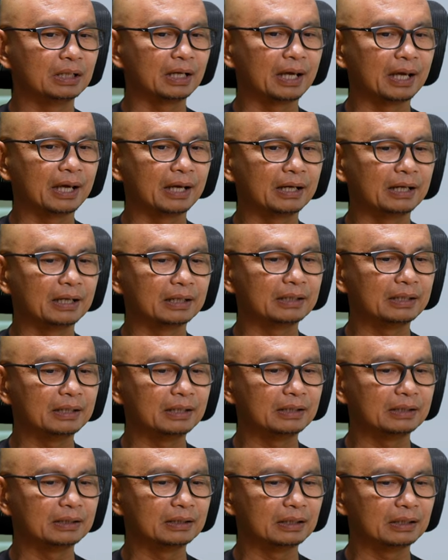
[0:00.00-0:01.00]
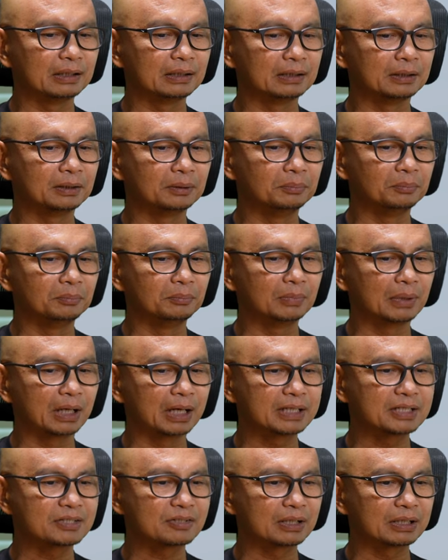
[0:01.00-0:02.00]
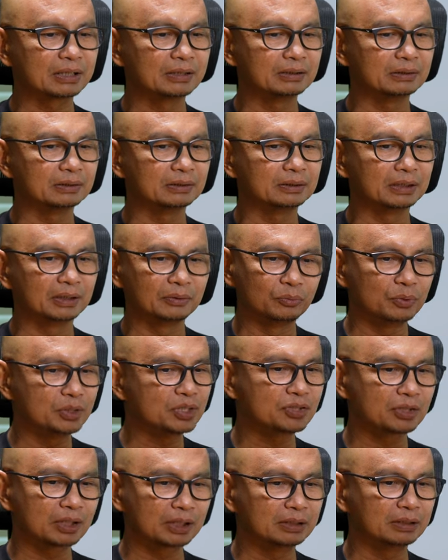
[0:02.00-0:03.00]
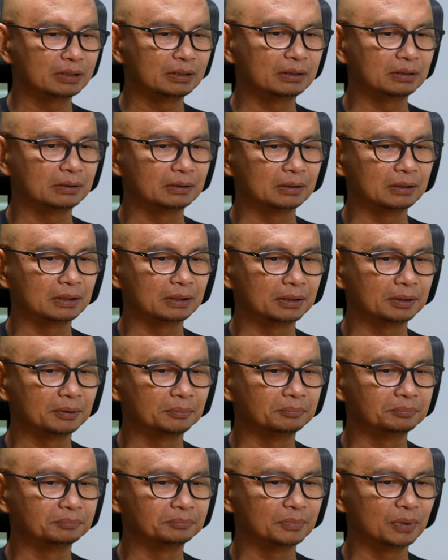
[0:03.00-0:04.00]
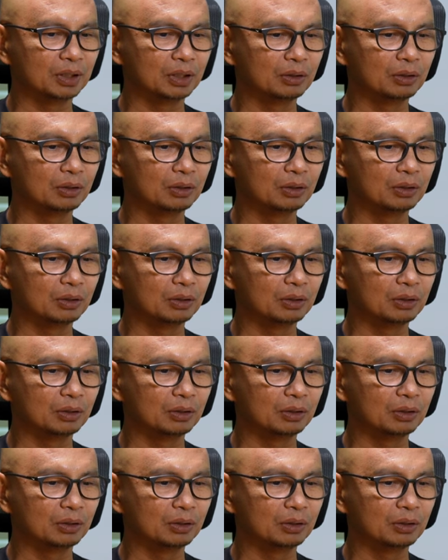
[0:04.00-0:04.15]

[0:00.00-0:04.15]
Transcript: And I think um, I struggled and we struggle um,